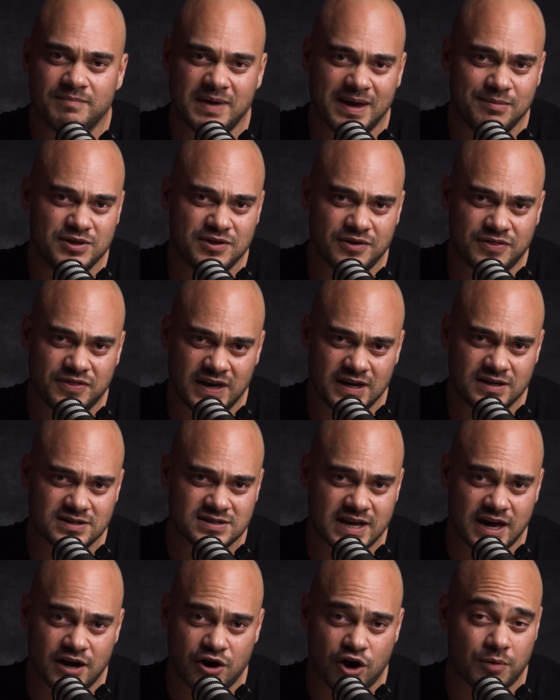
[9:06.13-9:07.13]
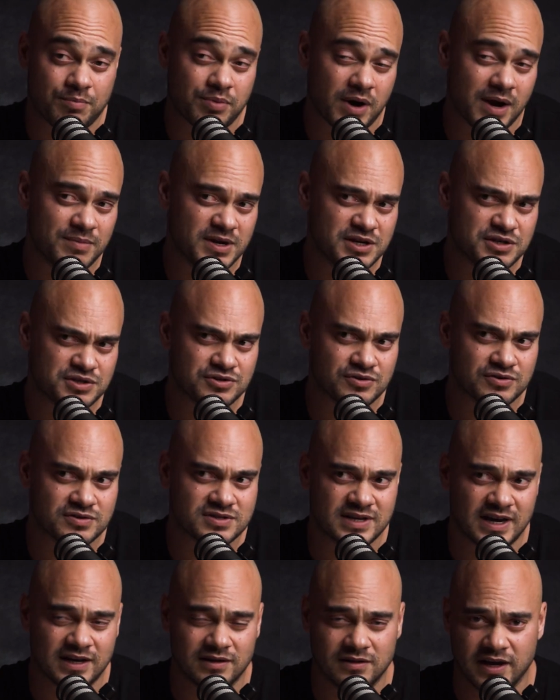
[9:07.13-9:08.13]
Maybe the things that our prime minister
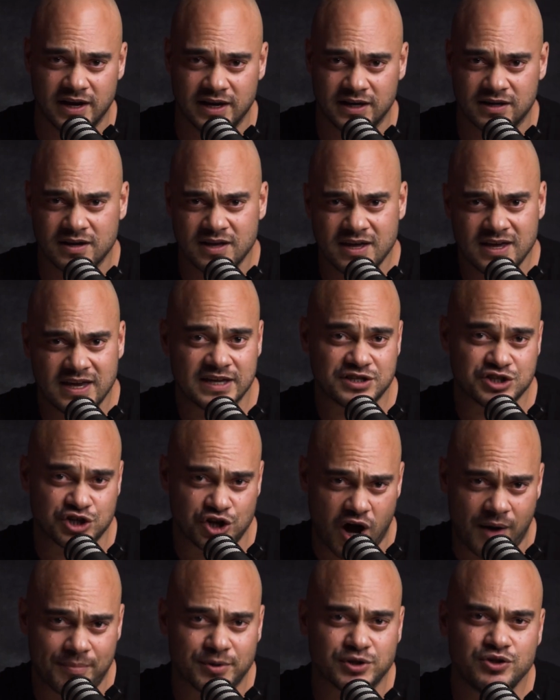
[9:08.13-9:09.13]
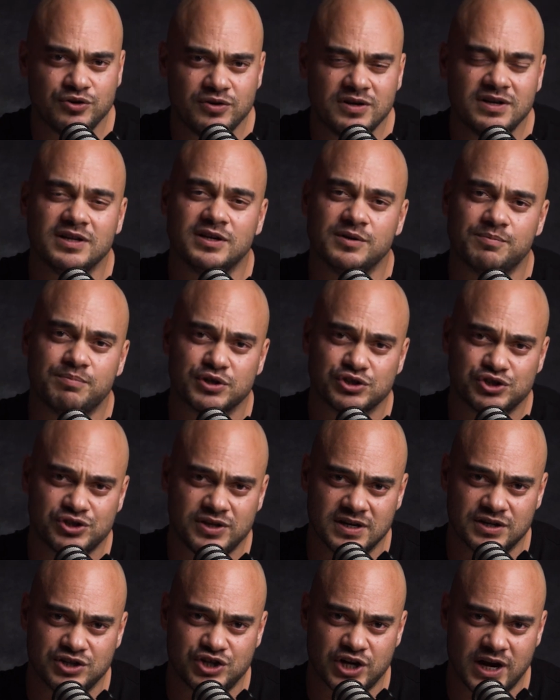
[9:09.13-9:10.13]
said, like it's an opportunity to push
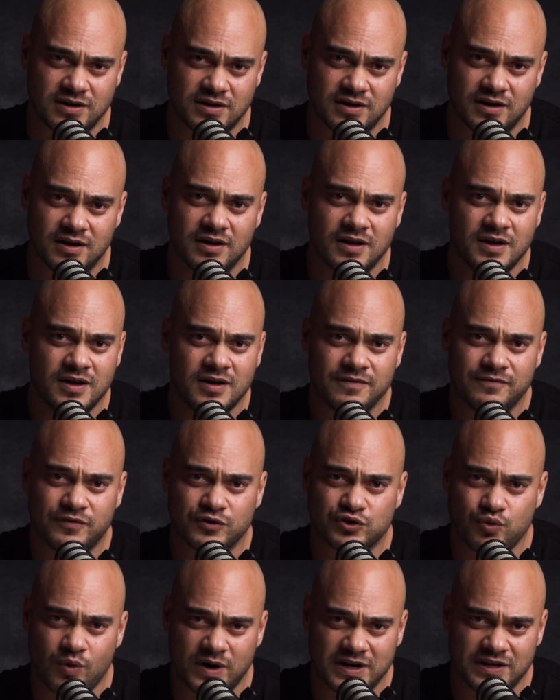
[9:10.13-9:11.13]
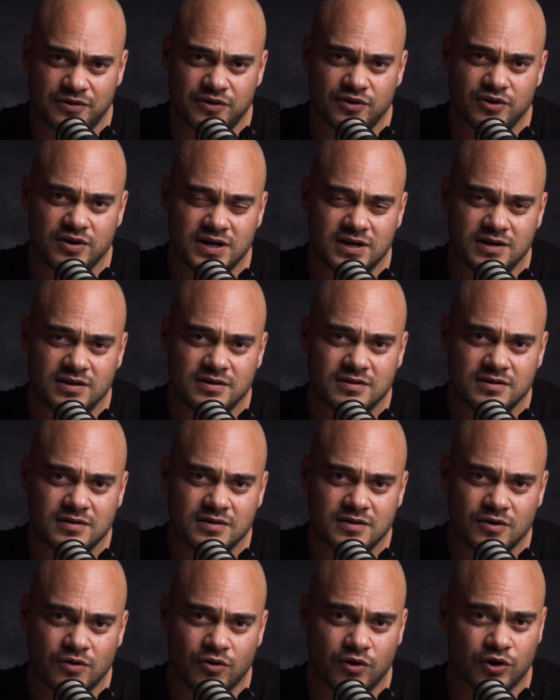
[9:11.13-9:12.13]
the agenda for 2030.
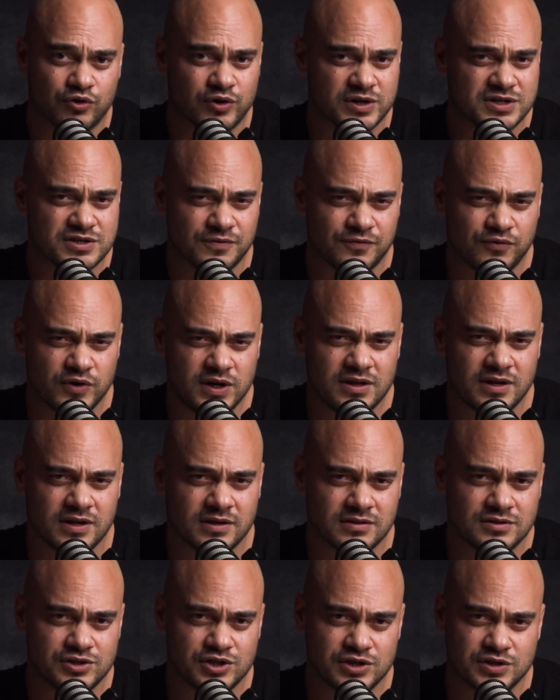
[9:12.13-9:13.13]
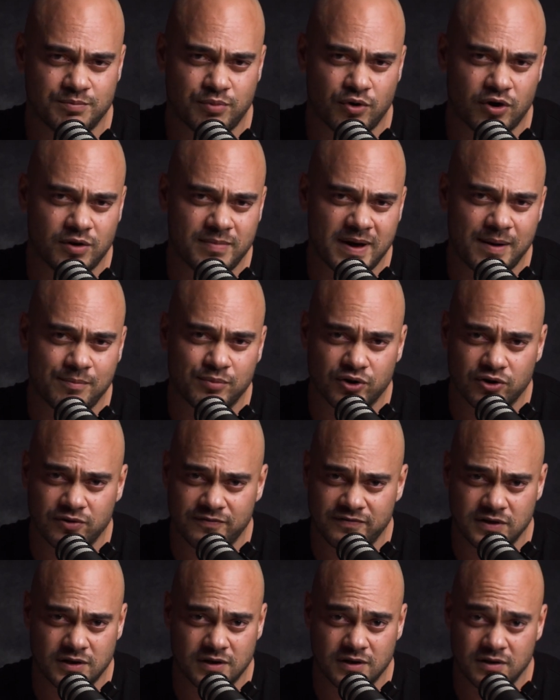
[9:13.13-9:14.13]
Or Krista Freeland, she's a board member
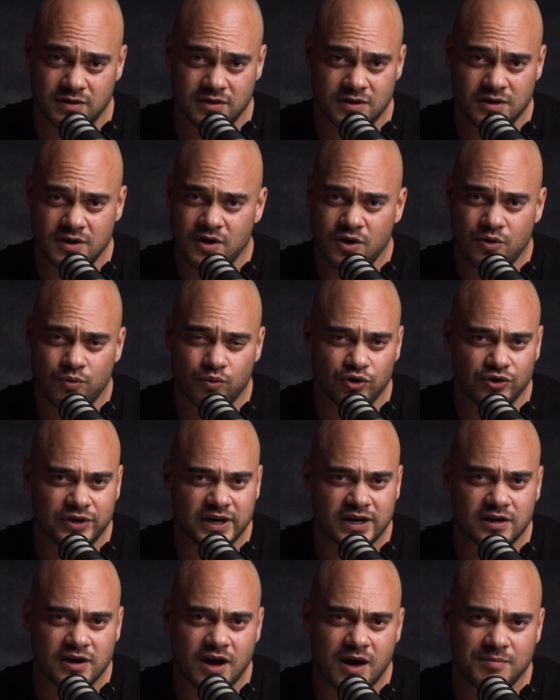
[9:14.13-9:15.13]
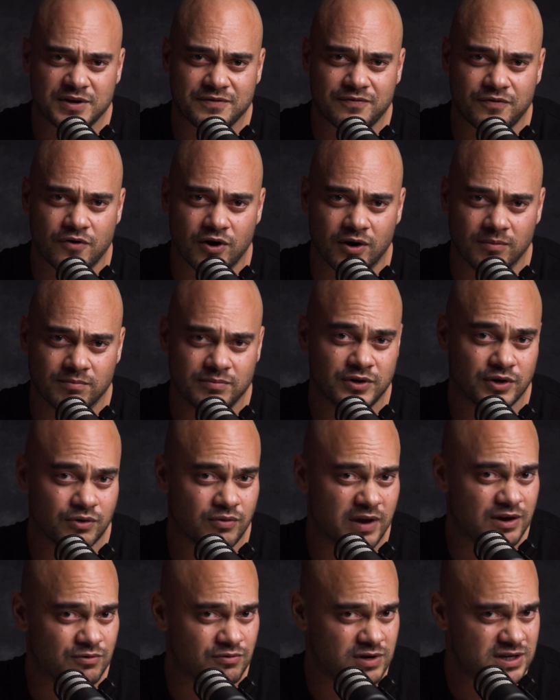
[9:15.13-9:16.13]
of the World Economic Forum, the
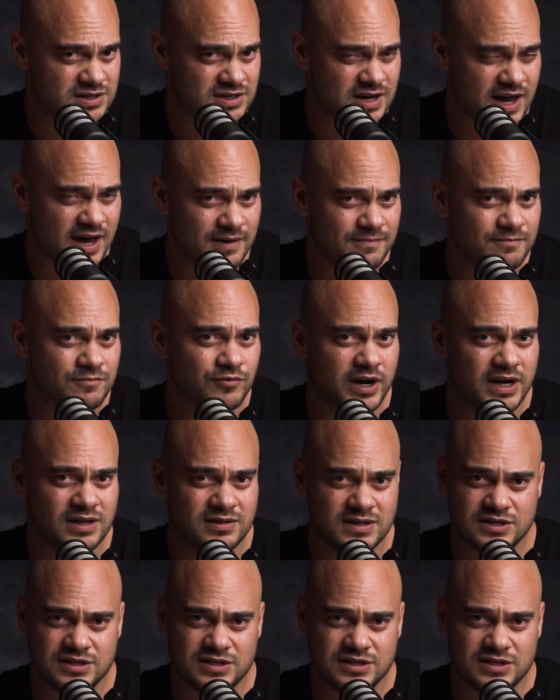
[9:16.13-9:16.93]
Great Reset, right?